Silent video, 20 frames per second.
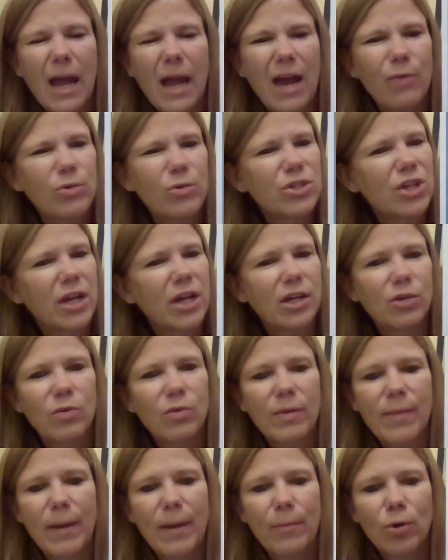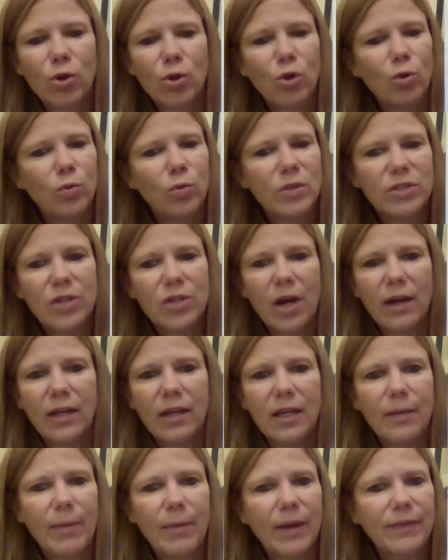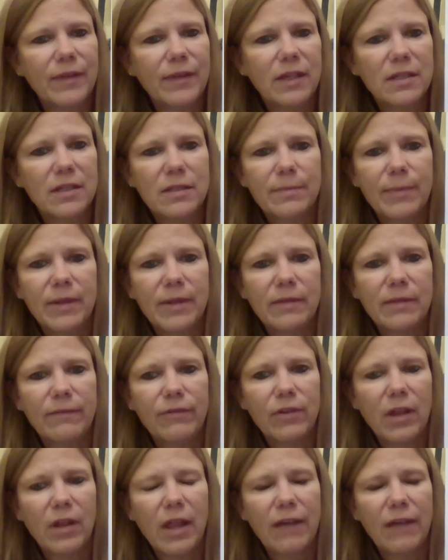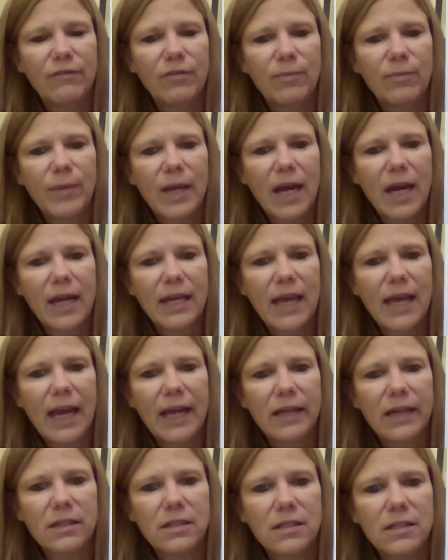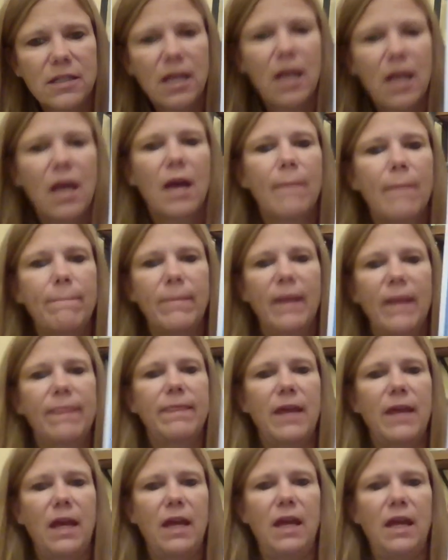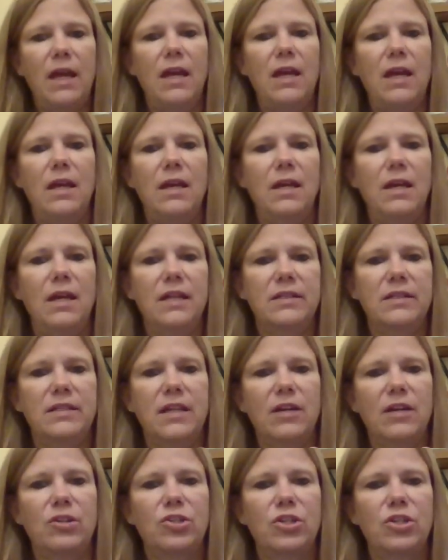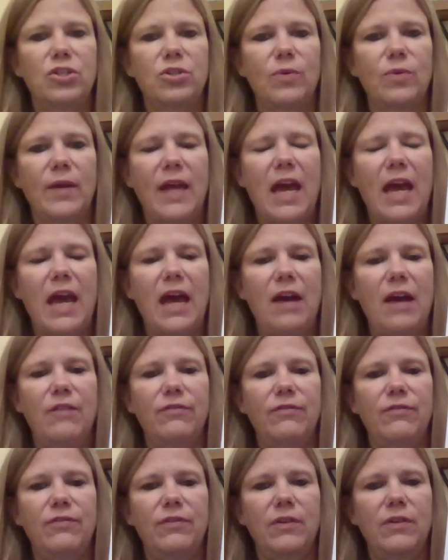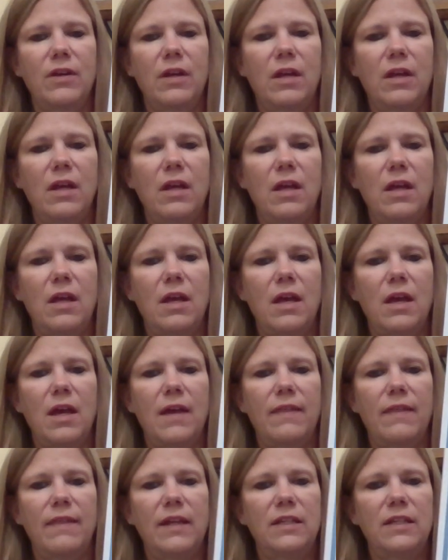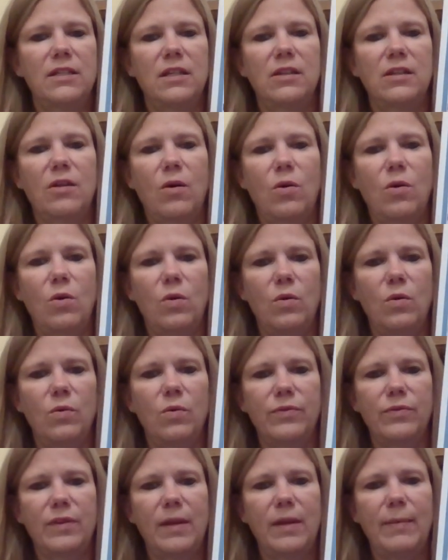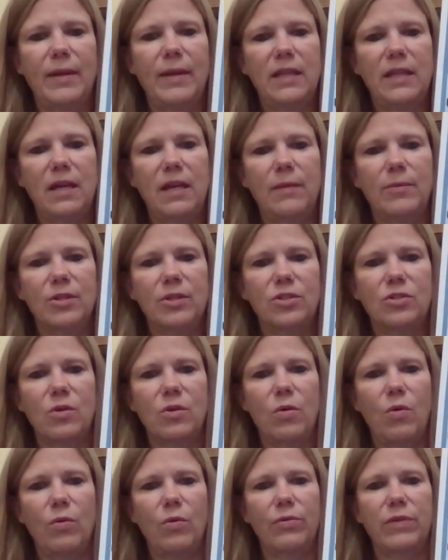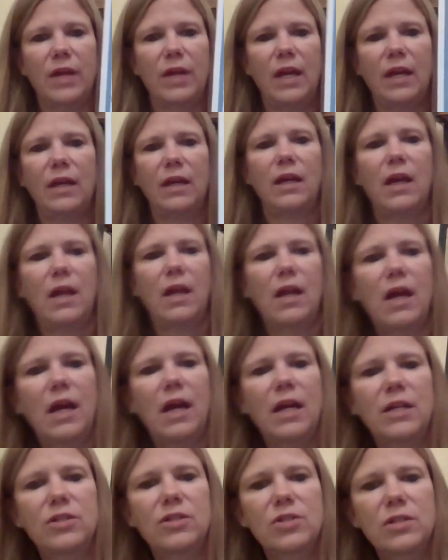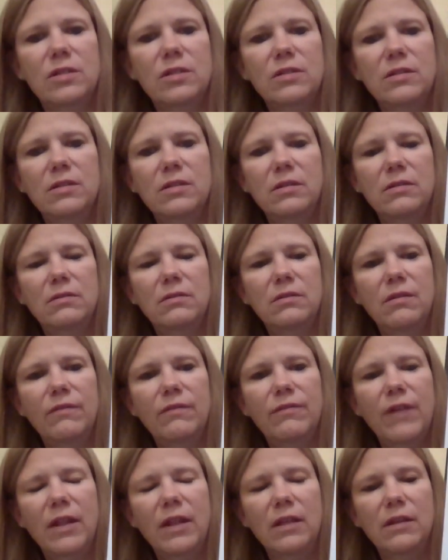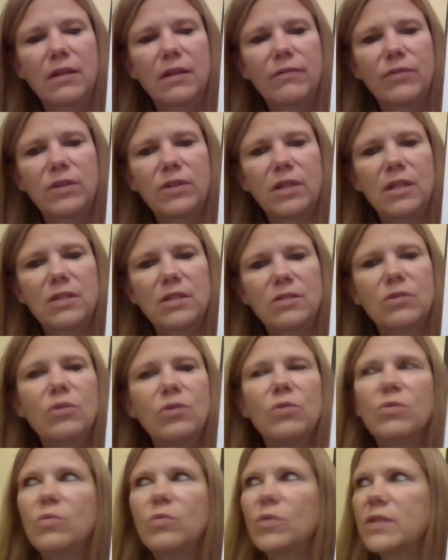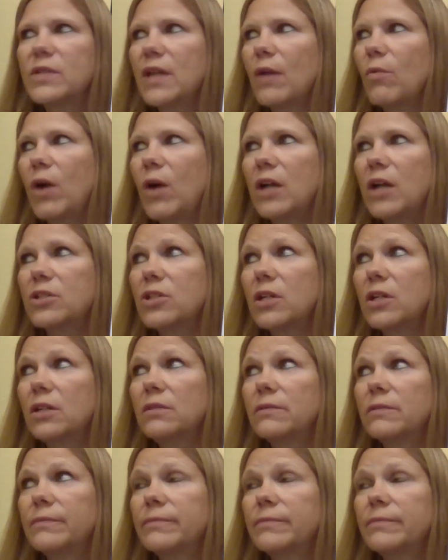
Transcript: I wish I could remember who was talking about this, but for the life of me, I can't but they instead of just doing half they did the whole they made the image the whole thing and i just fell in love with these who was i watching